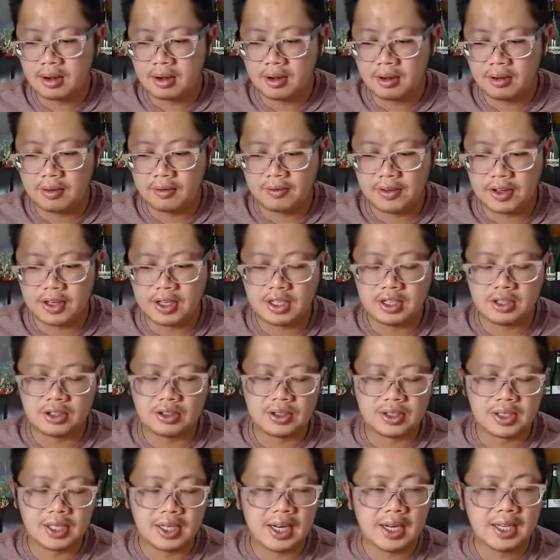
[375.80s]
of
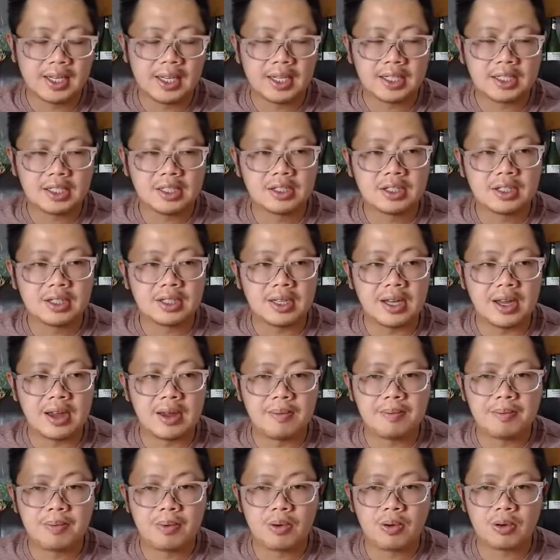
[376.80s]
videos, and I like to just
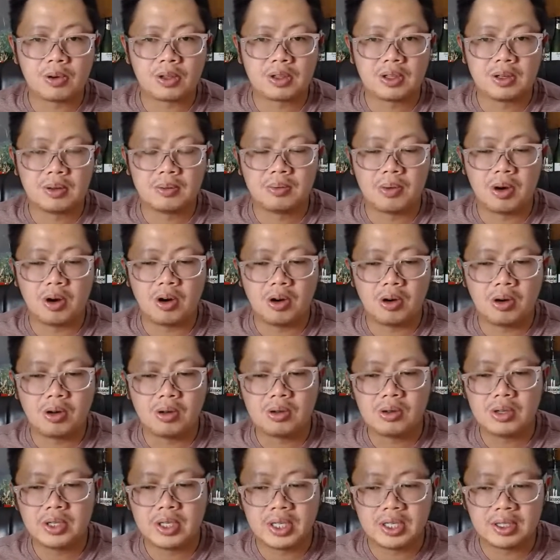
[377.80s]
import them
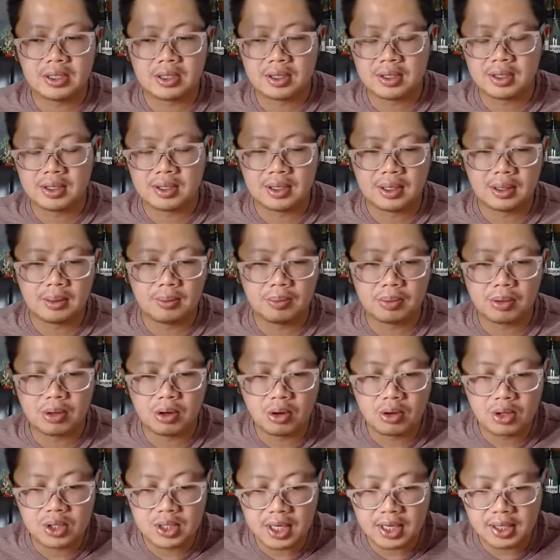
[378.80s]
all into the
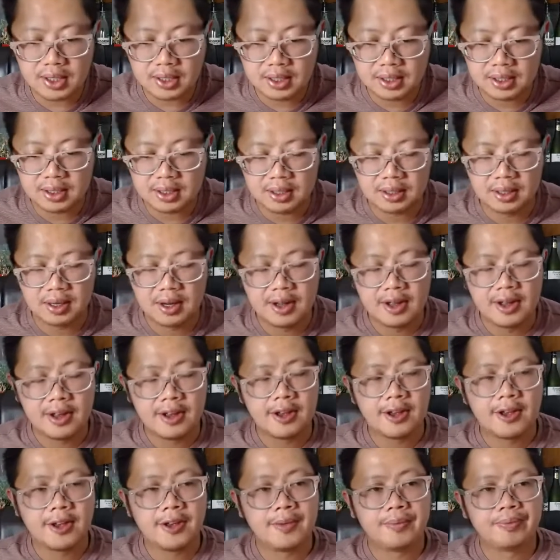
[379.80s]
project
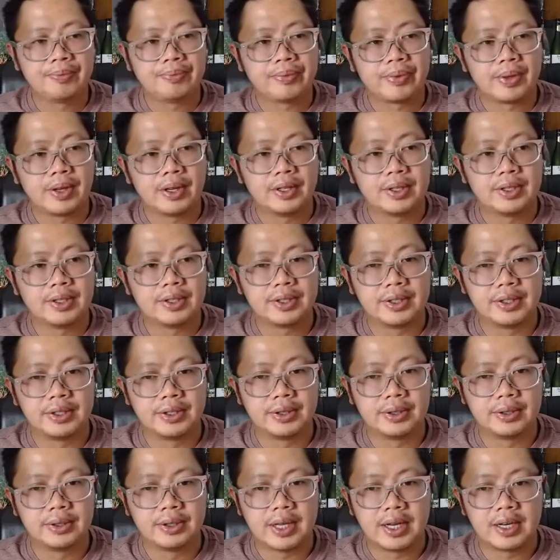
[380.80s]

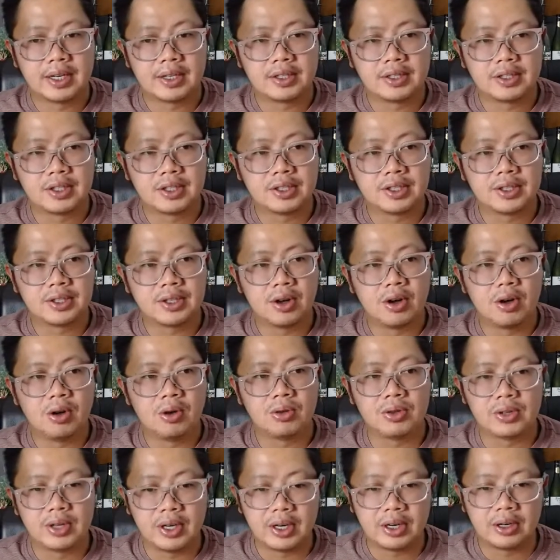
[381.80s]
so that it's just
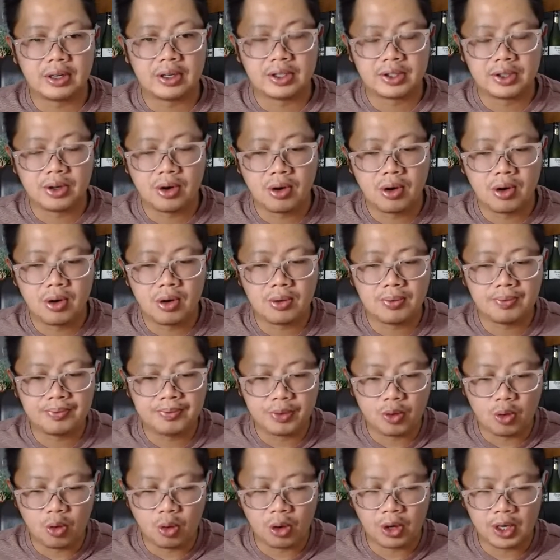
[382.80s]
all there. It's all
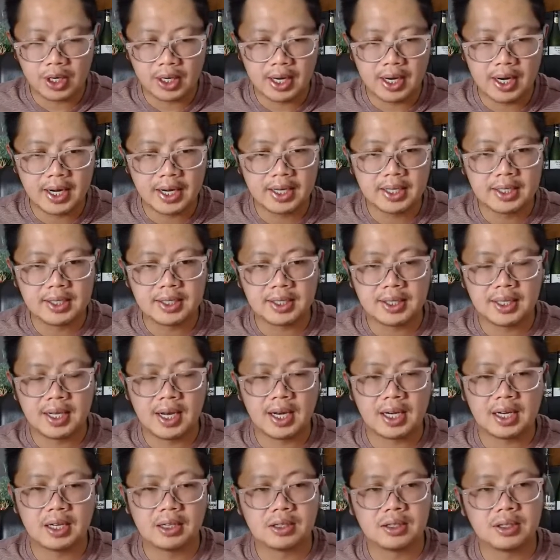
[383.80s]
organized, and
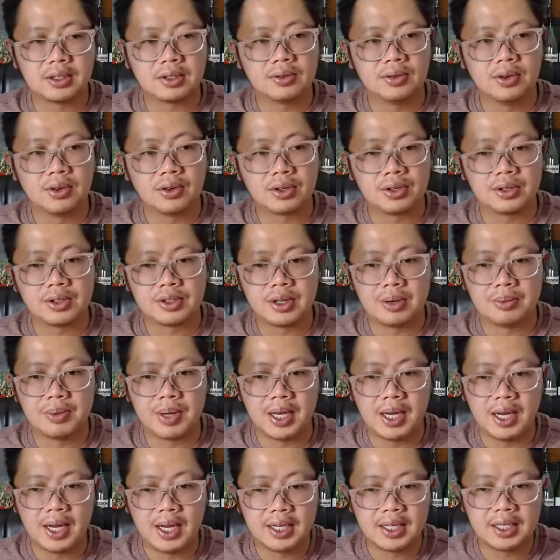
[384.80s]
then I can just focus on
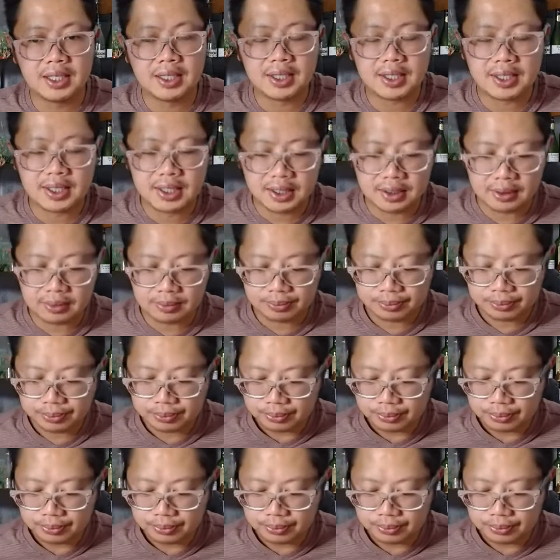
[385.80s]
my edits.